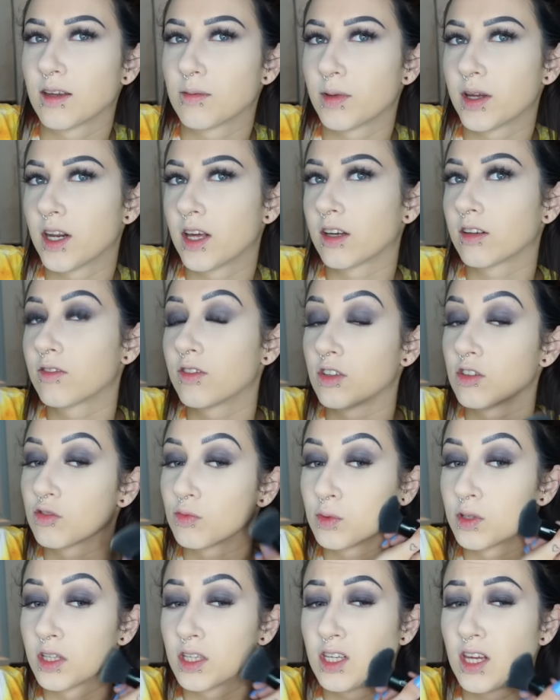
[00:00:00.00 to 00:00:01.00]
and my neck feels
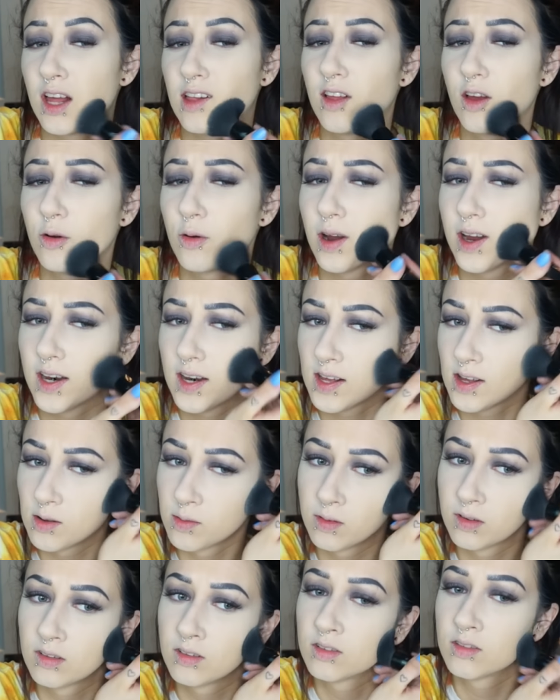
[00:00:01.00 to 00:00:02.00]
really yellow right
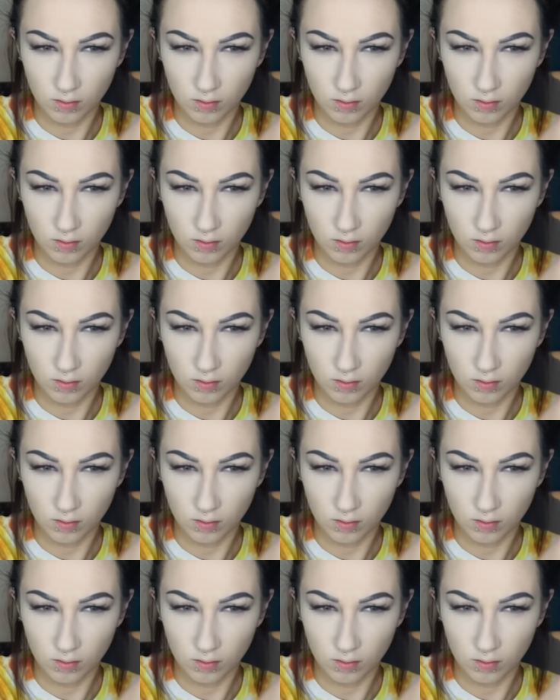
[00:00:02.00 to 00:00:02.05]
now.